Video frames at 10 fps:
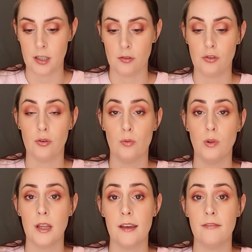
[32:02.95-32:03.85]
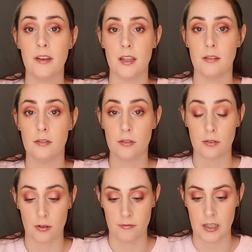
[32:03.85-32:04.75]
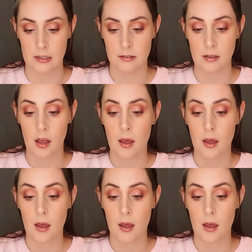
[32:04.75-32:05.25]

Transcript: is to live in service